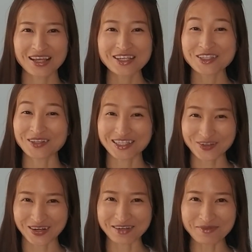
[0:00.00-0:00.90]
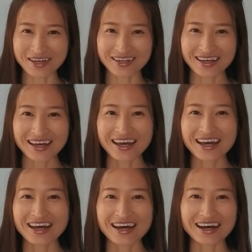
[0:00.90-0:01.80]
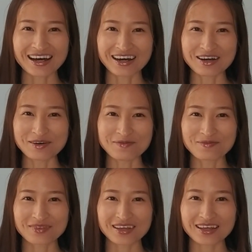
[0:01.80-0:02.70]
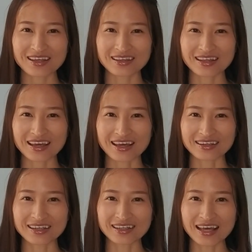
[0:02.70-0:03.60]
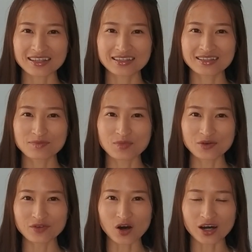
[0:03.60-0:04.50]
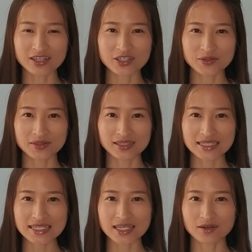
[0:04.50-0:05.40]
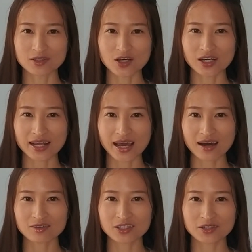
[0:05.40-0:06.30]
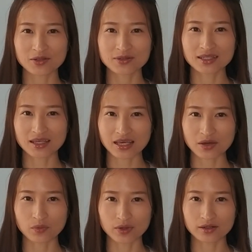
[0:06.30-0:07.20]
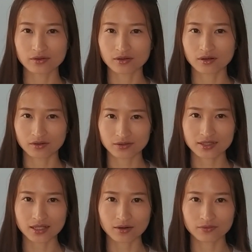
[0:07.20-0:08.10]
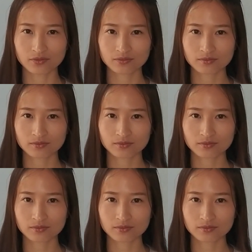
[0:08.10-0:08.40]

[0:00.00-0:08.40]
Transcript: So that's quite a bit. And let's move on to the details on how to use the keyword on yourself.